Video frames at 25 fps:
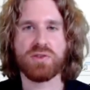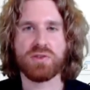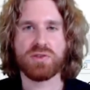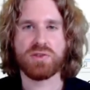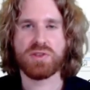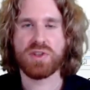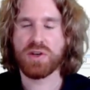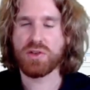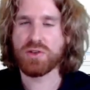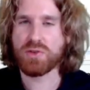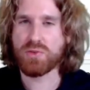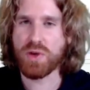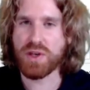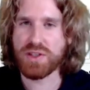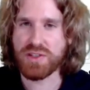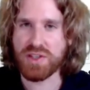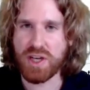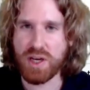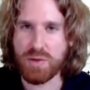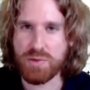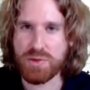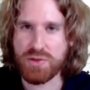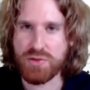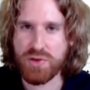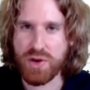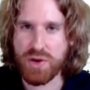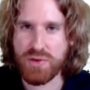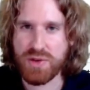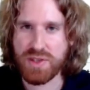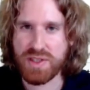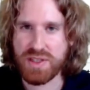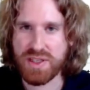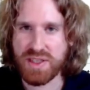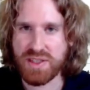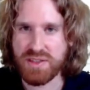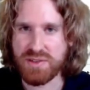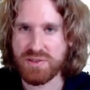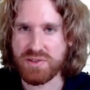quite arbitrary,
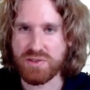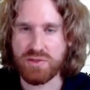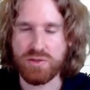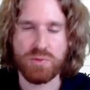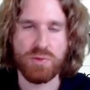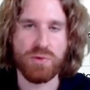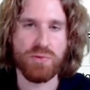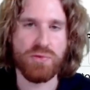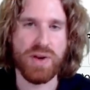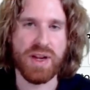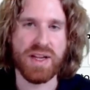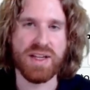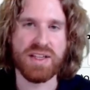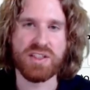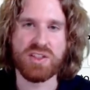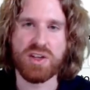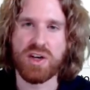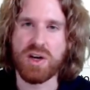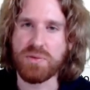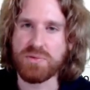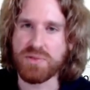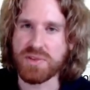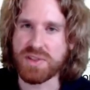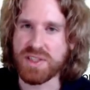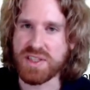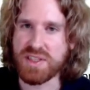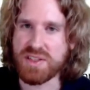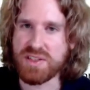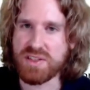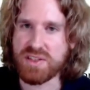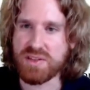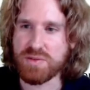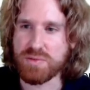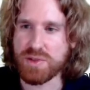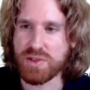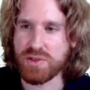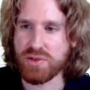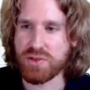and to be frank, it often is,
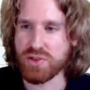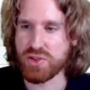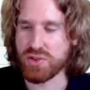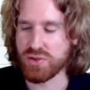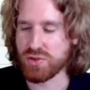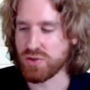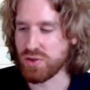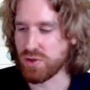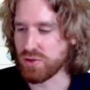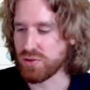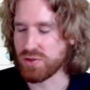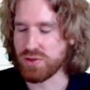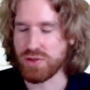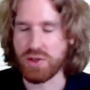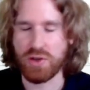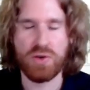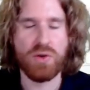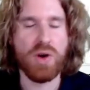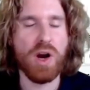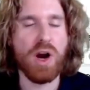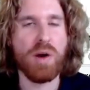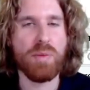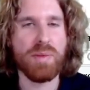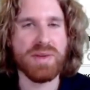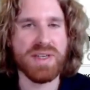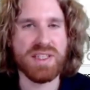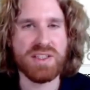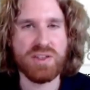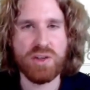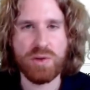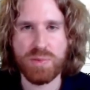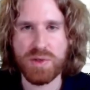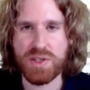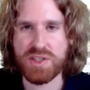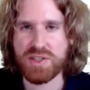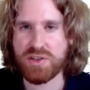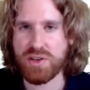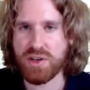because you don't know how many
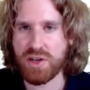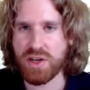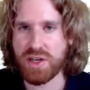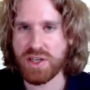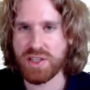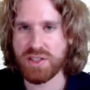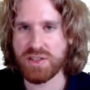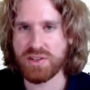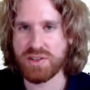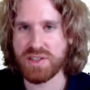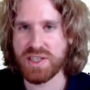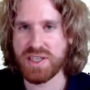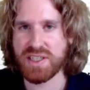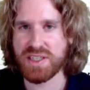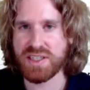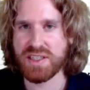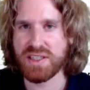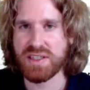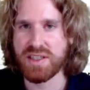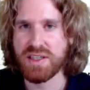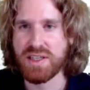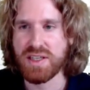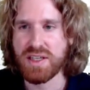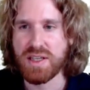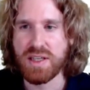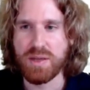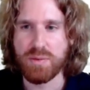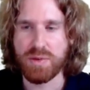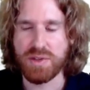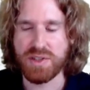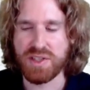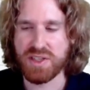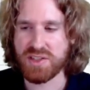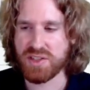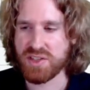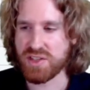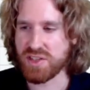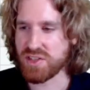topics there are in your data. But
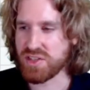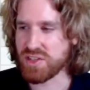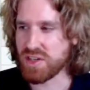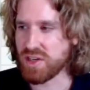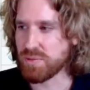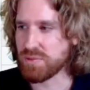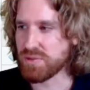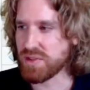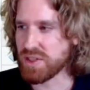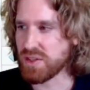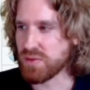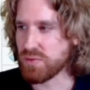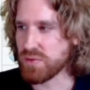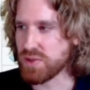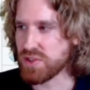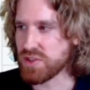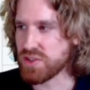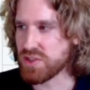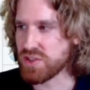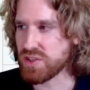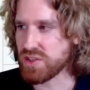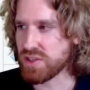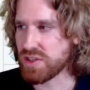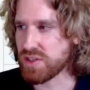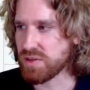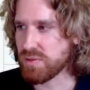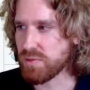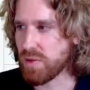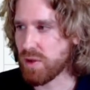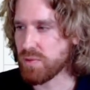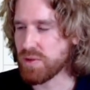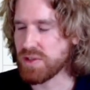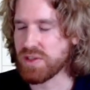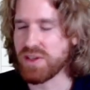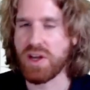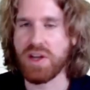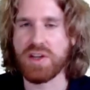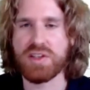this is something which,
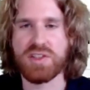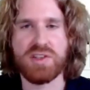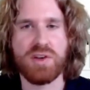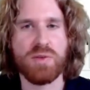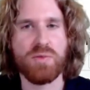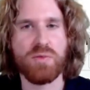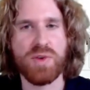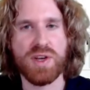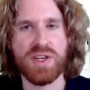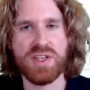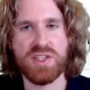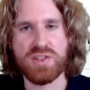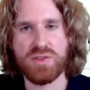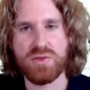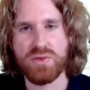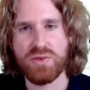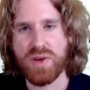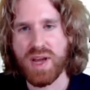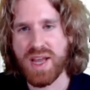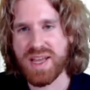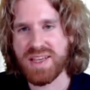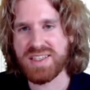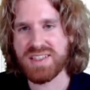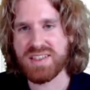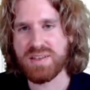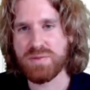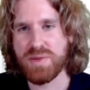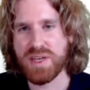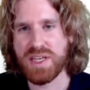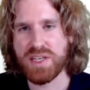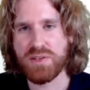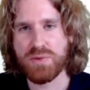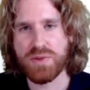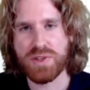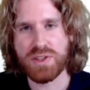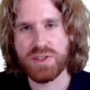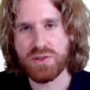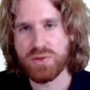there are some ways to estimate
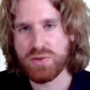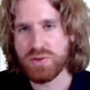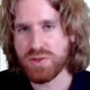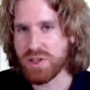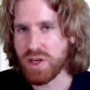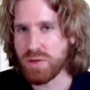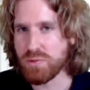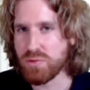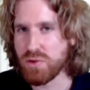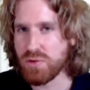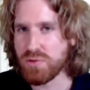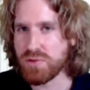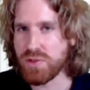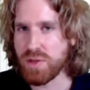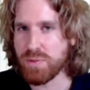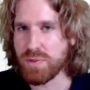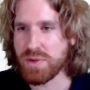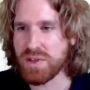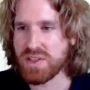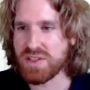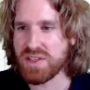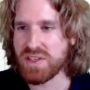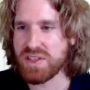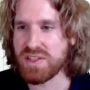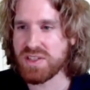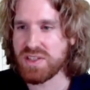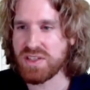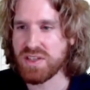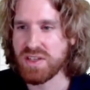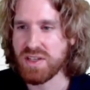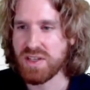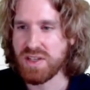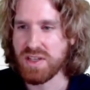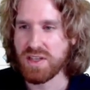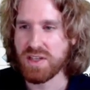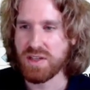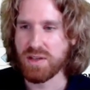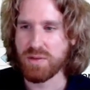what a good number of topics is,
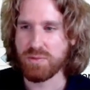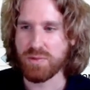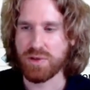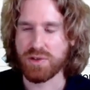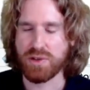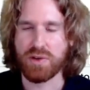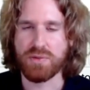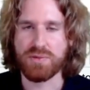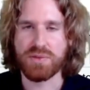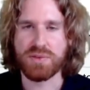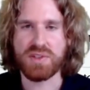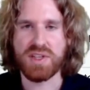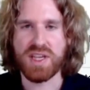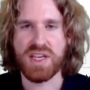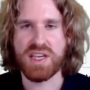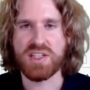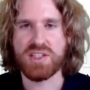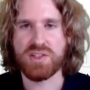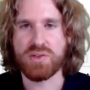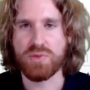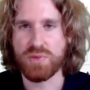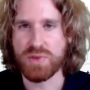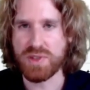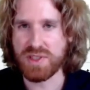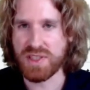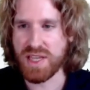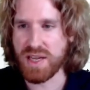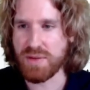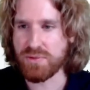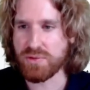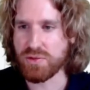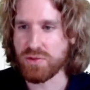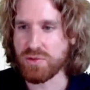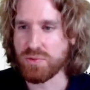but often case you will have to